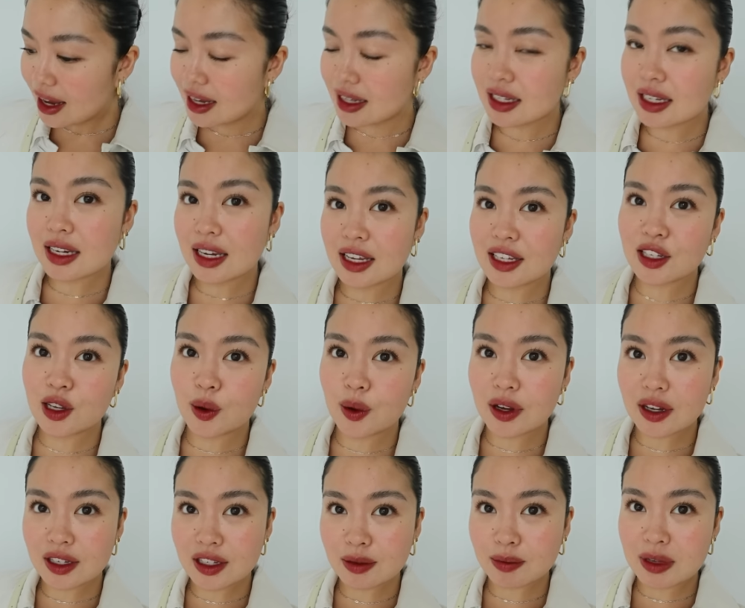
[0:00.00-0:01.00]
and today is
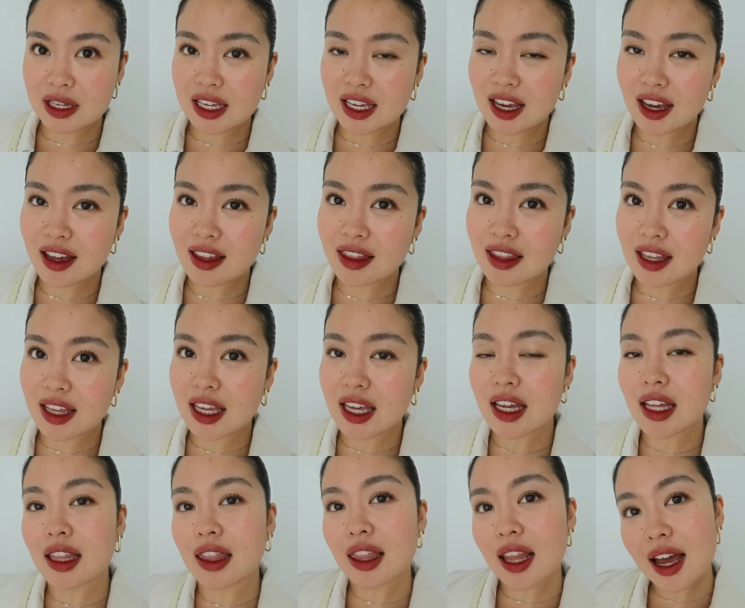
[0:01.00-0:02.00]
going to be the
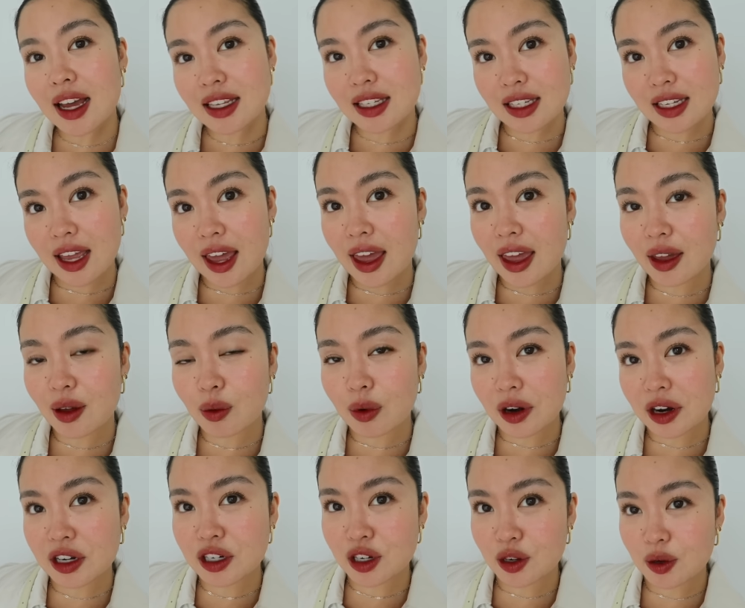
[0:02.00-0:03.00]
last day
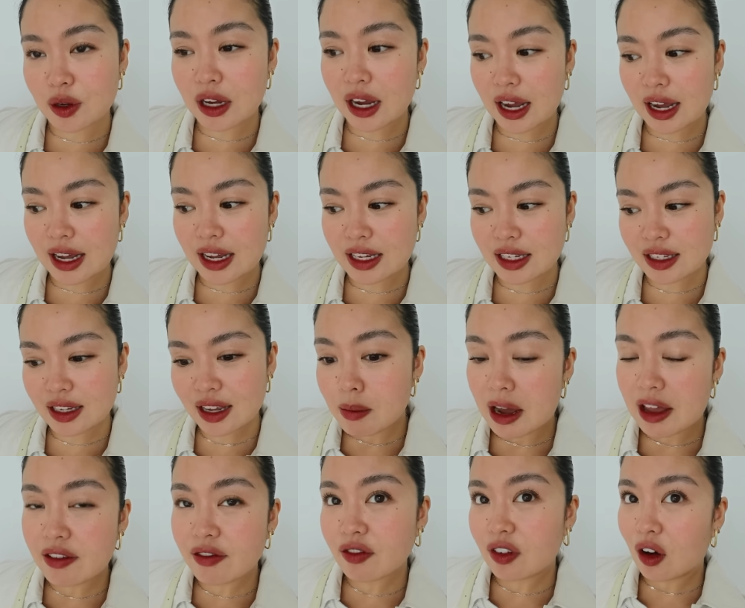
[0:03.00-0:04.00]
where I show you guys
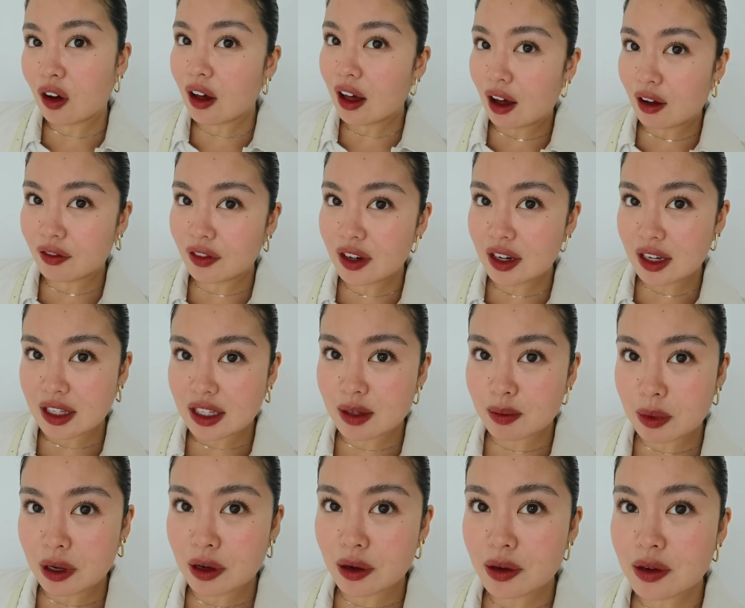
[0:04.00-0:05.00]
my fall outfit
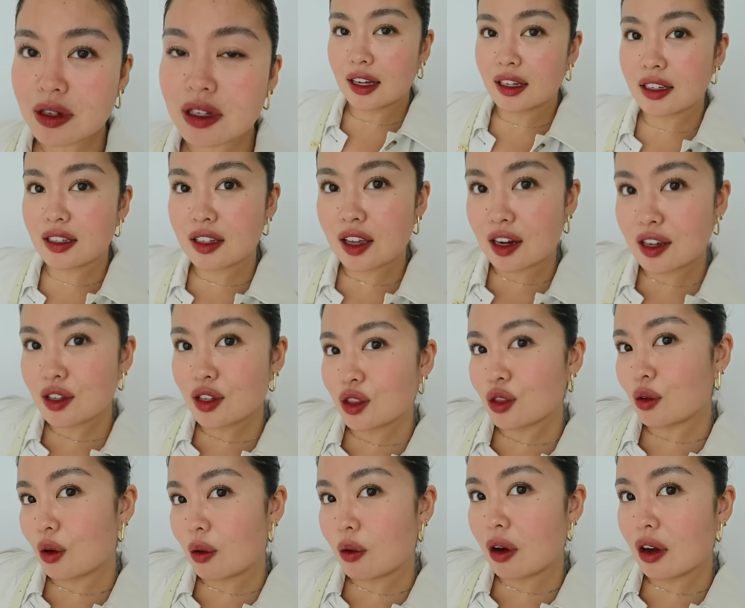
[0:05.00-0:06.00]
inspos. I decided to
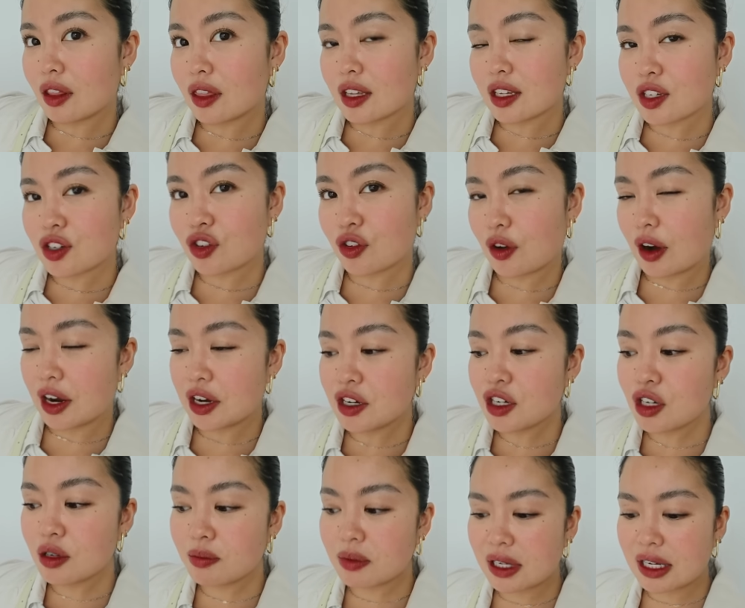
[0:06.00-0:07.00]
throw on this
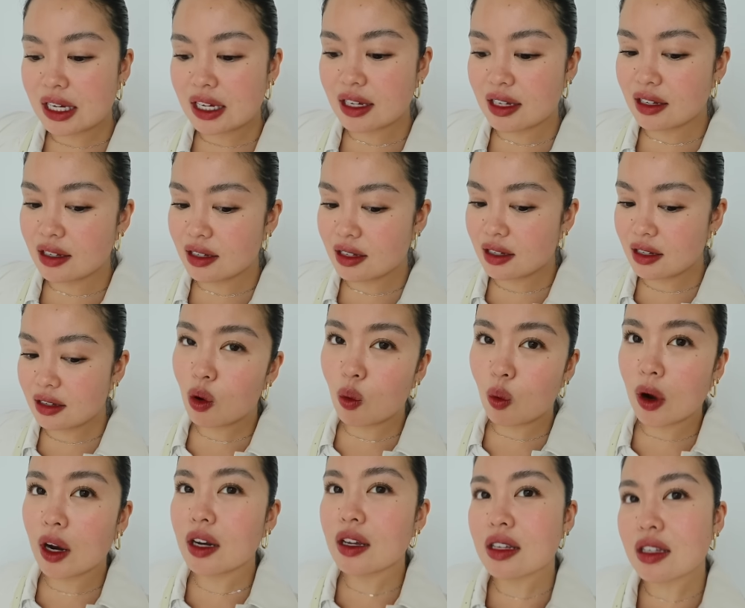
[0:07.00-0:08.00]
trench because
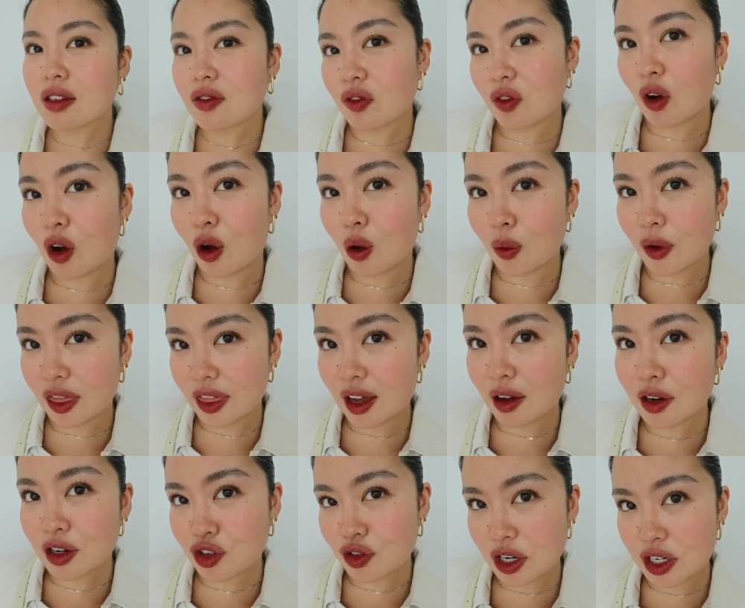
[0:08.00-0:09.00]
what is fall
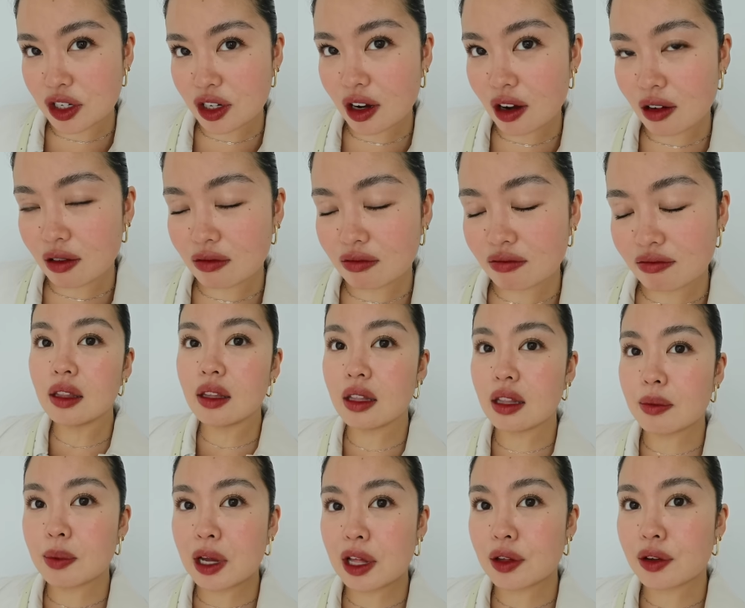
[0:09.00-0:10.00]
without a trench coat? The
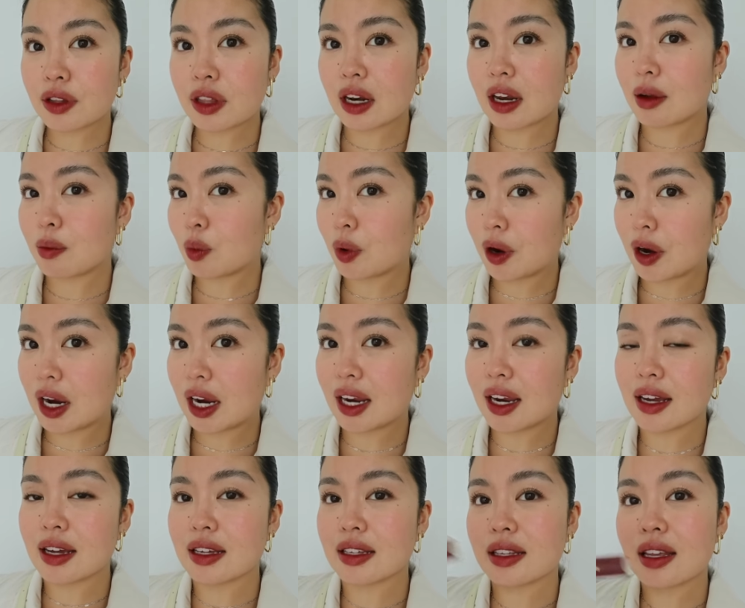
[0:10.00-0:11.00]
lip color that I'm wearing
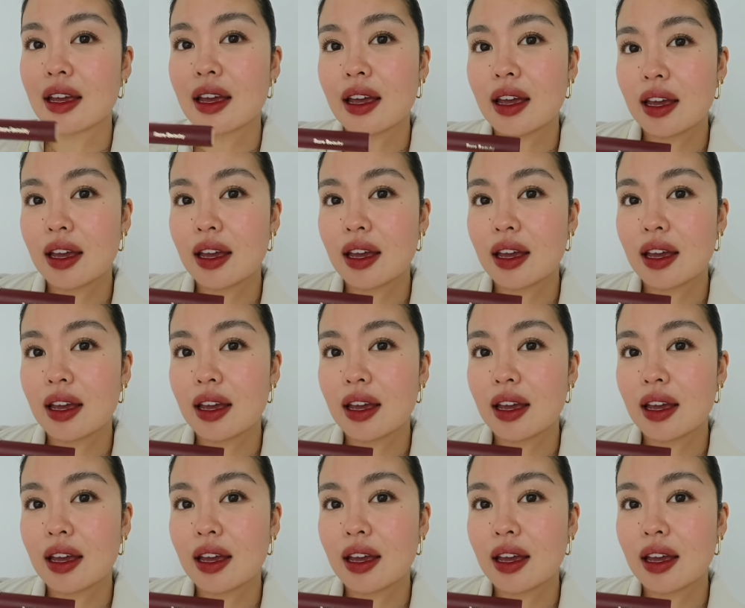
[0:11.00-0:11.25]
is